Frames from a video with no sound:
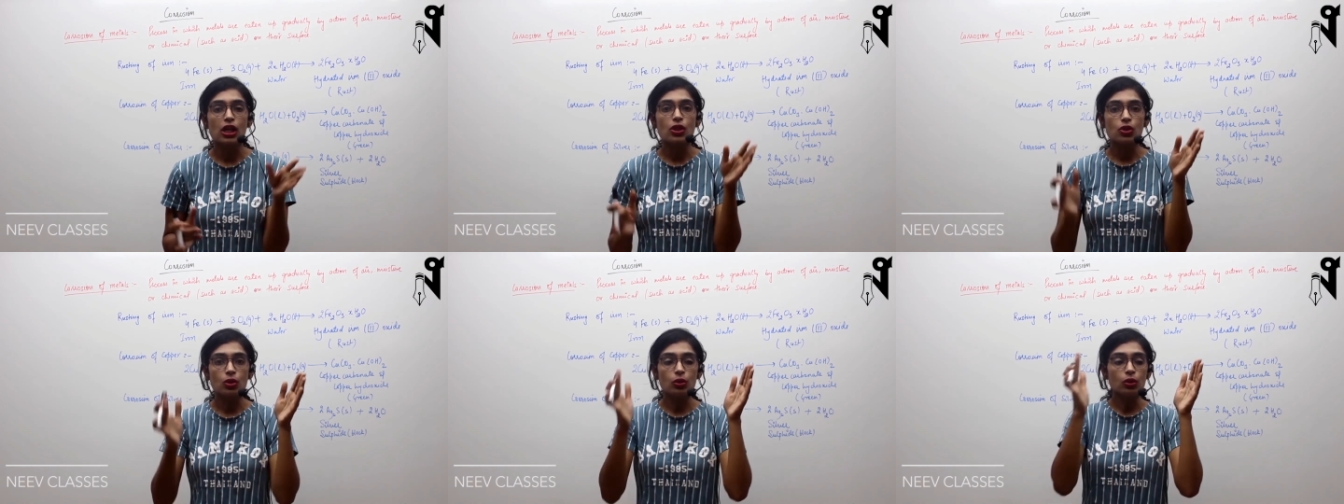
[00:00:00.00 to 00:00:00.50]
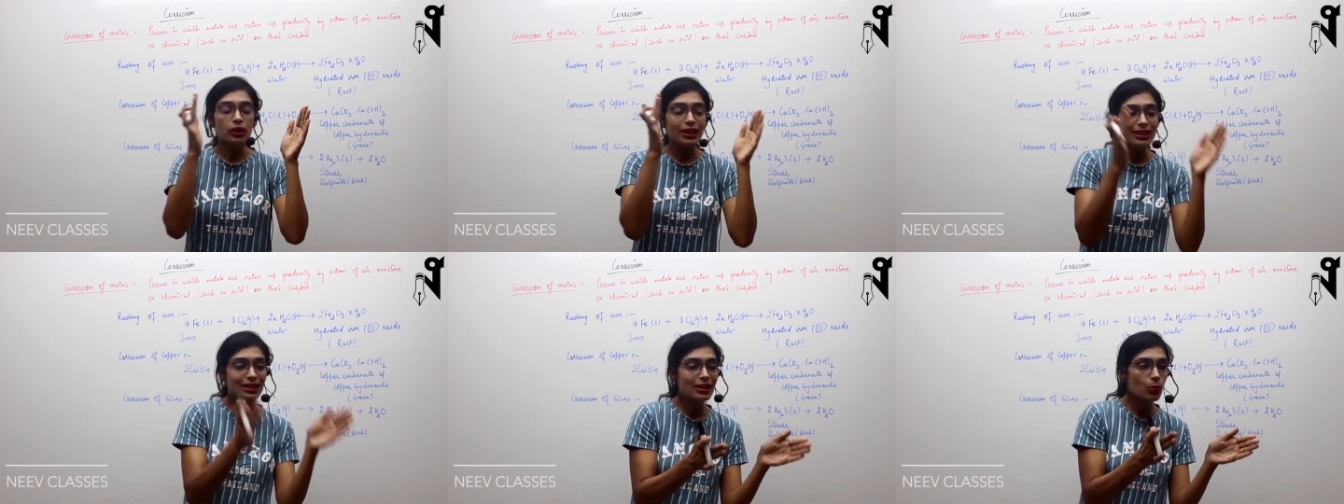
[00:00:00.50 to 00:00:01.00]
So
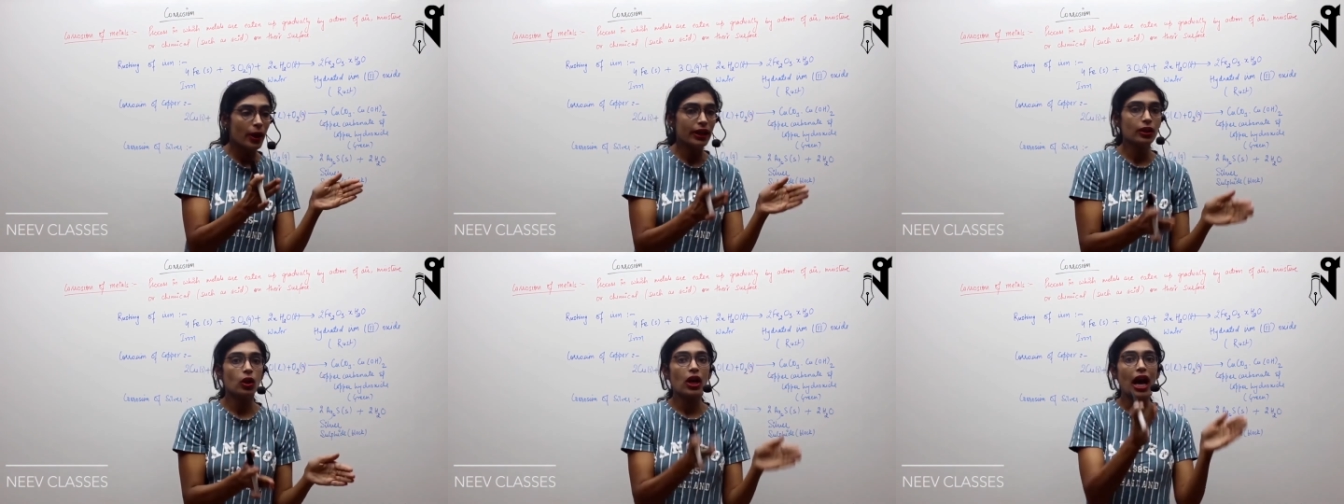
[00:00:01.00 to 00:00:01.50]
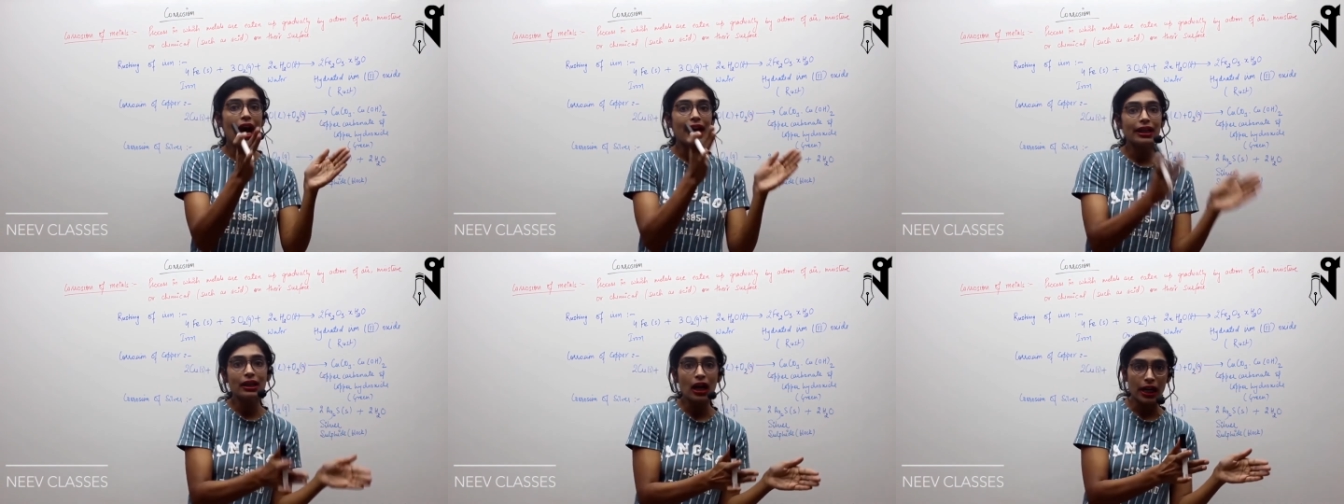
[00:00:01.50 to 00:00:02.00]
this is when your
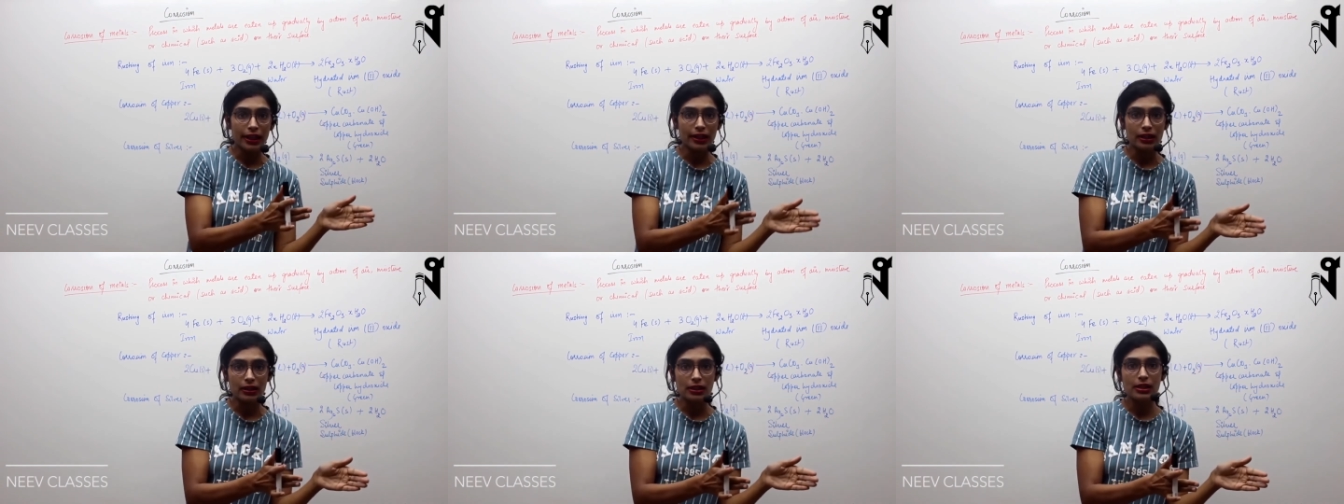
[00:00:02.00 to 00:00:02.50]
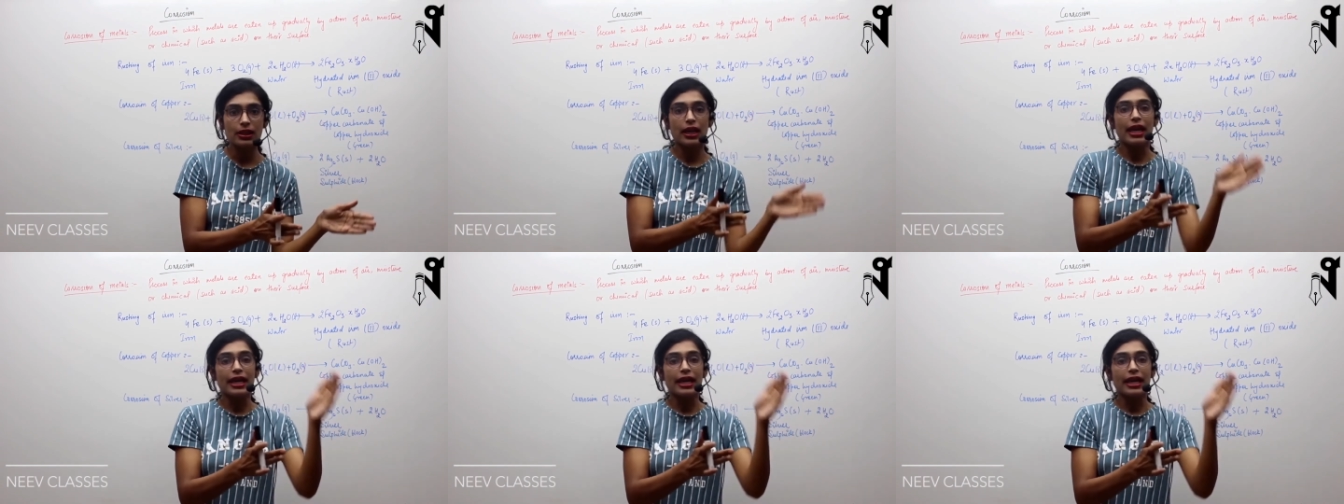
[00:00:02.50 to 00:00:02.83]
iron articles